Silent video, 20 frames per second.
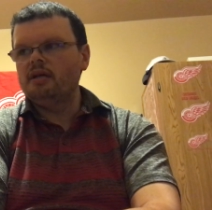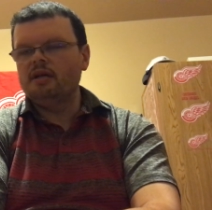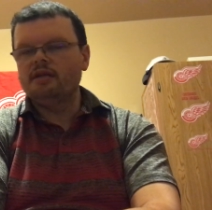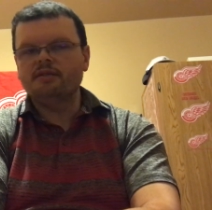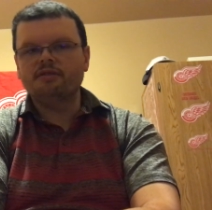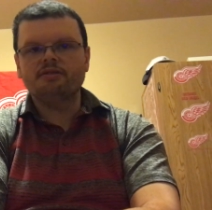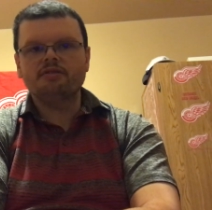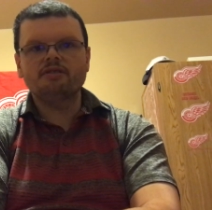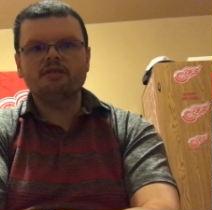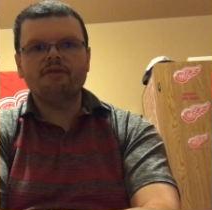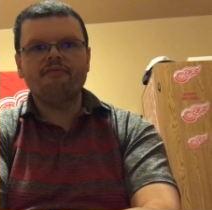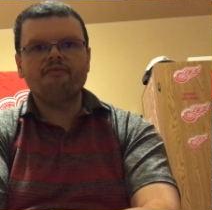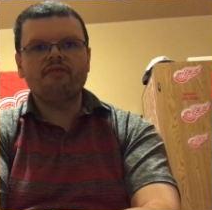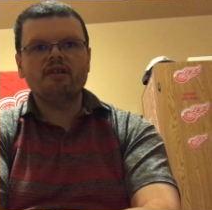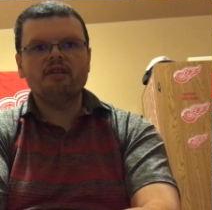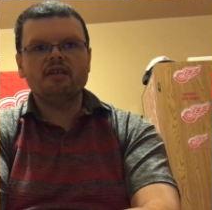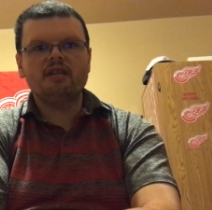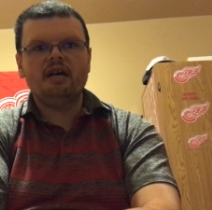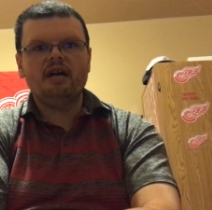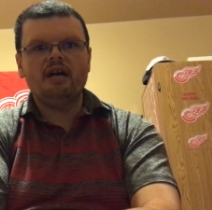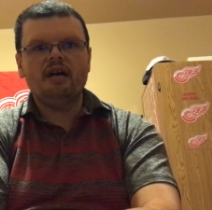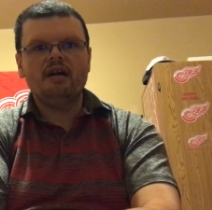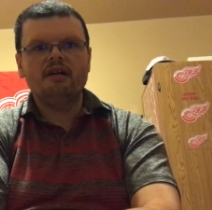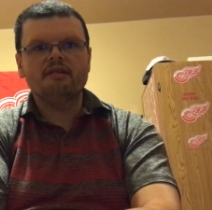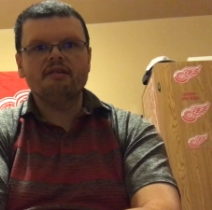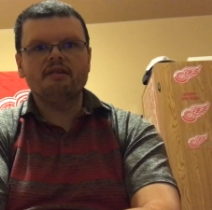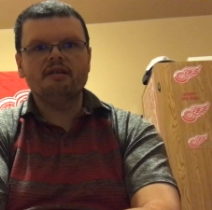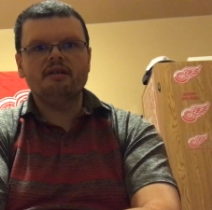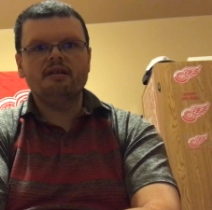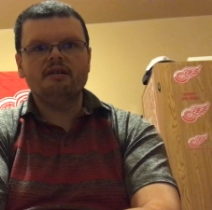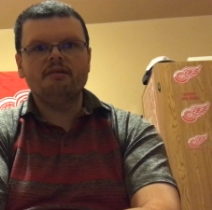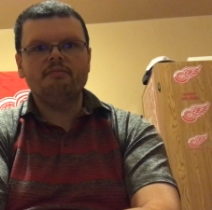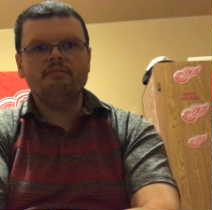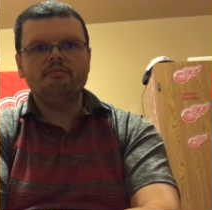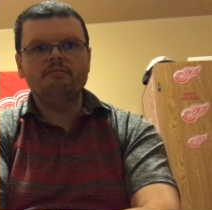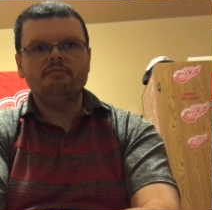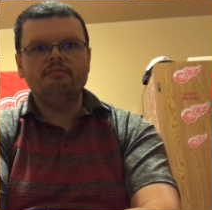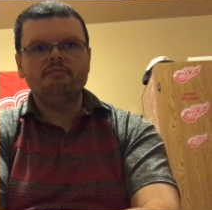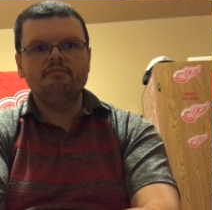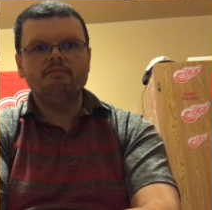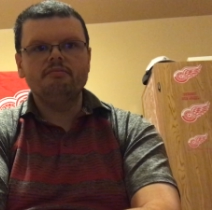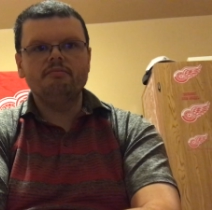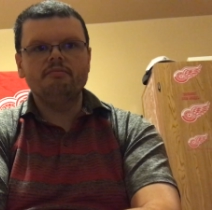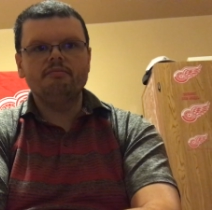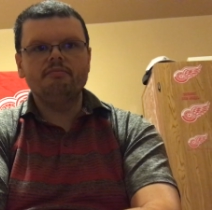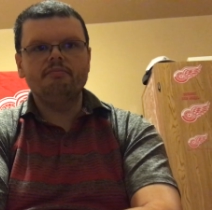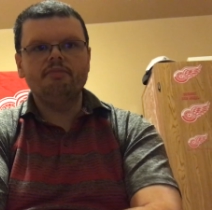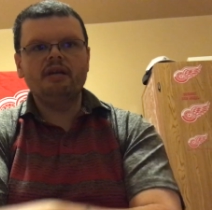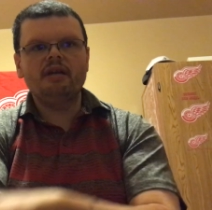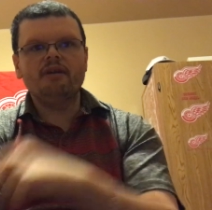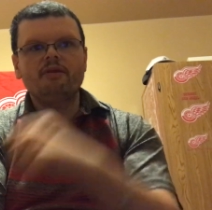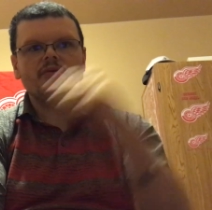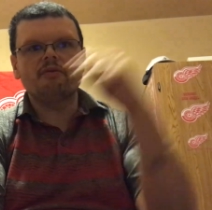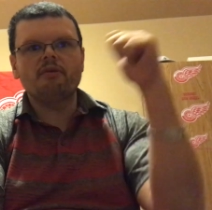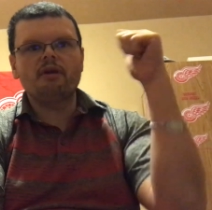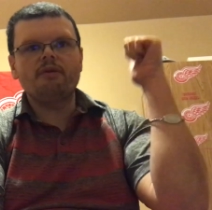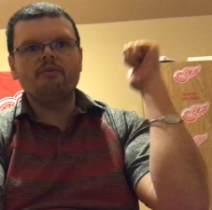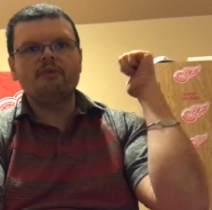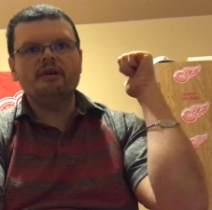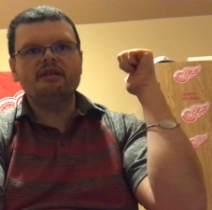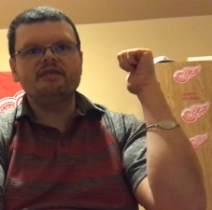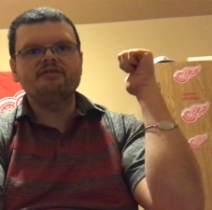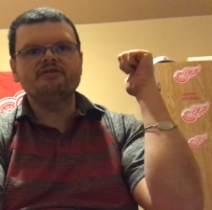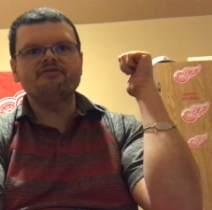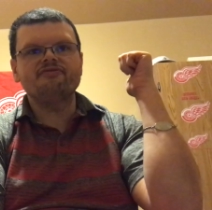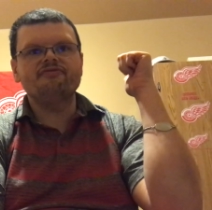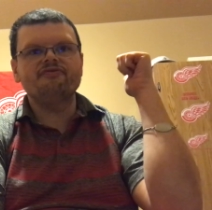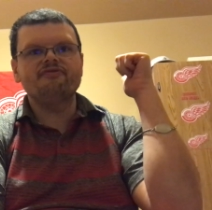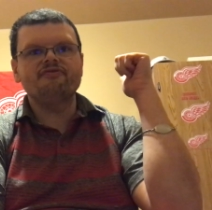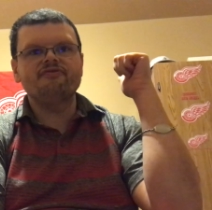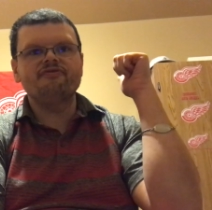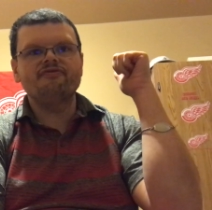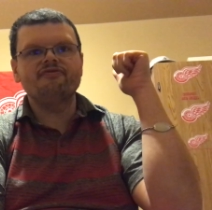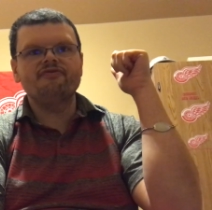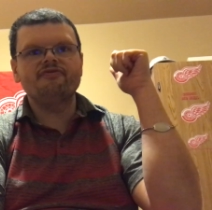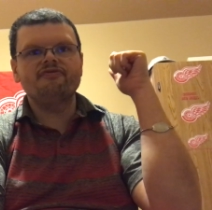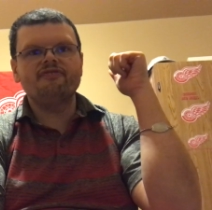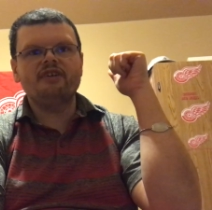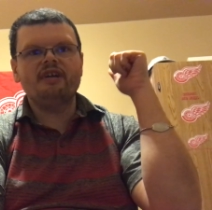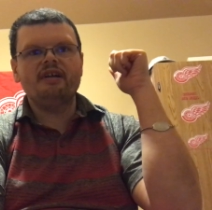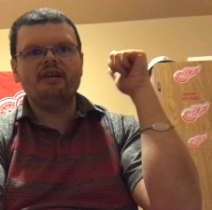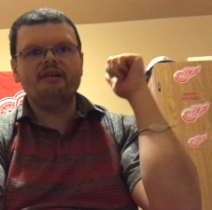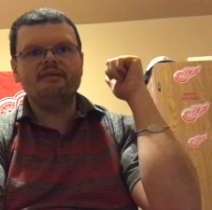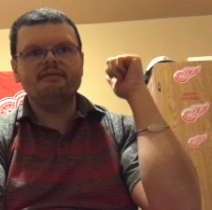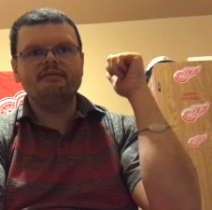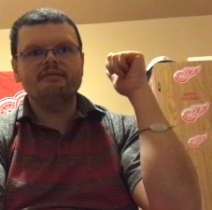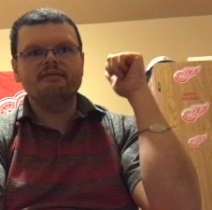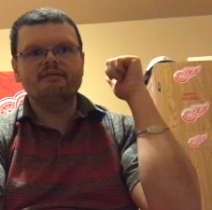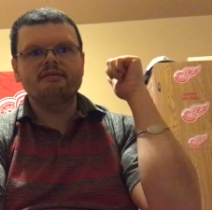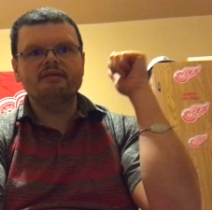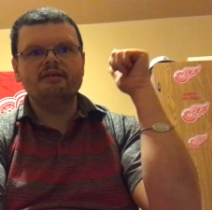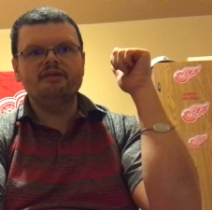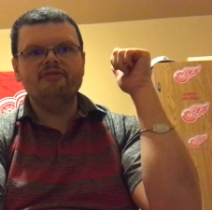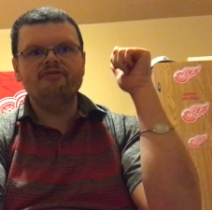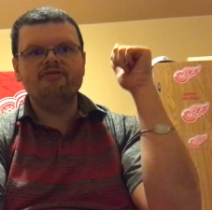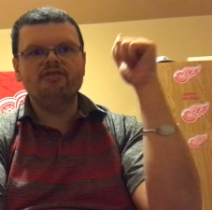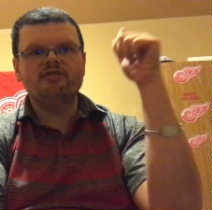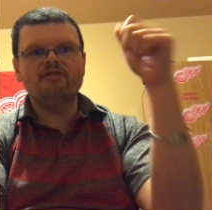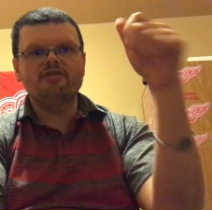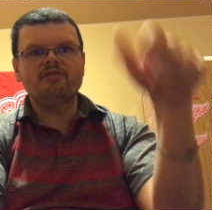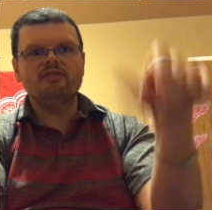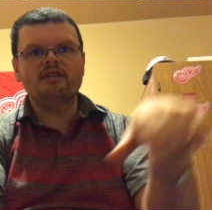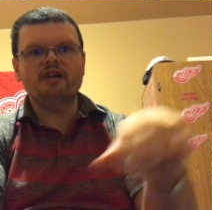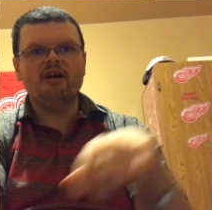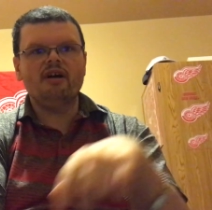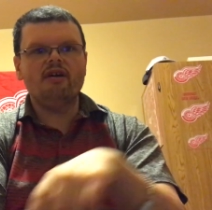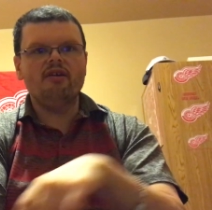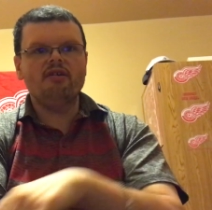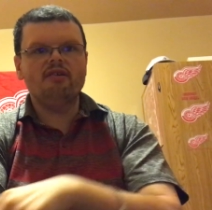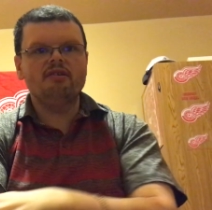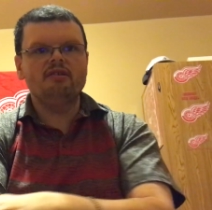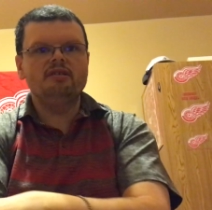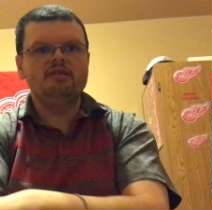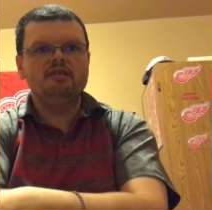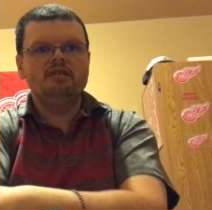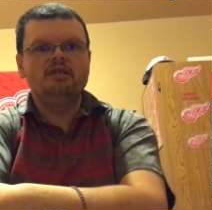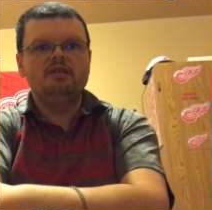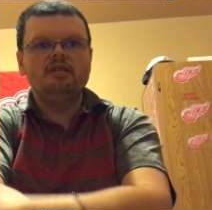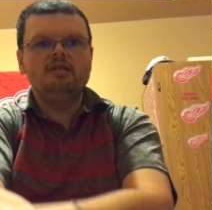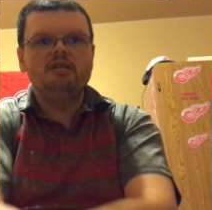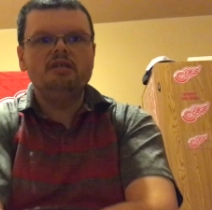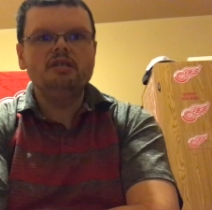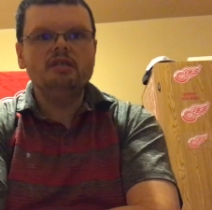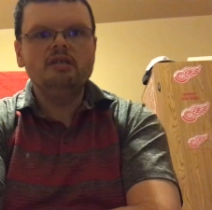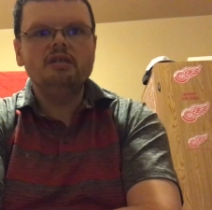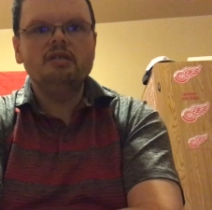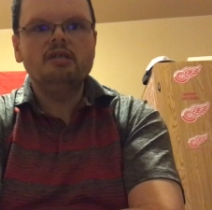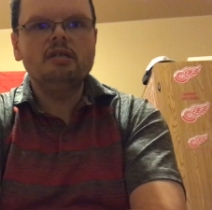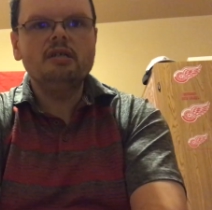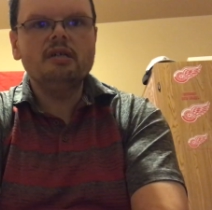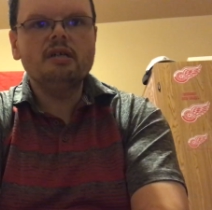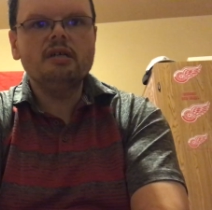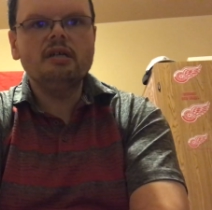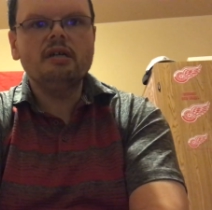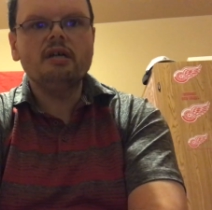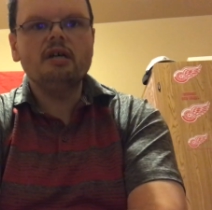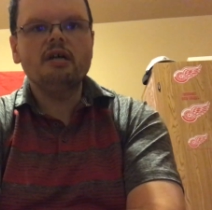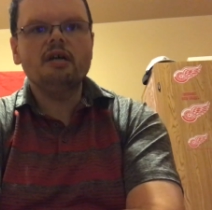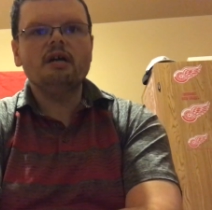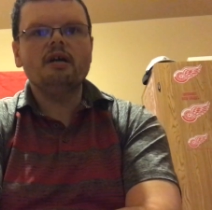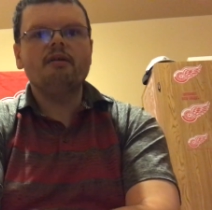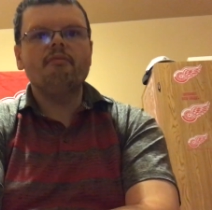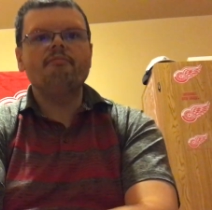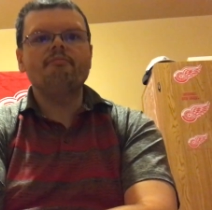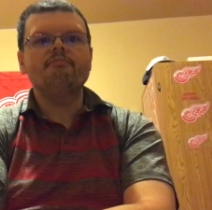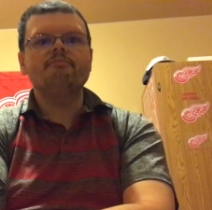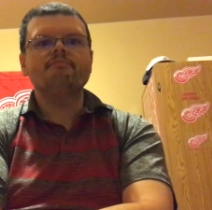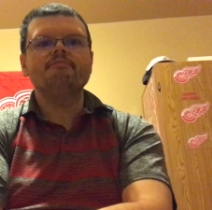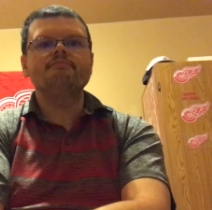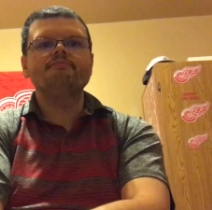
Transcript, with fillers: and stuff like that. Um, big Red Wings fan, as you can tell. Um,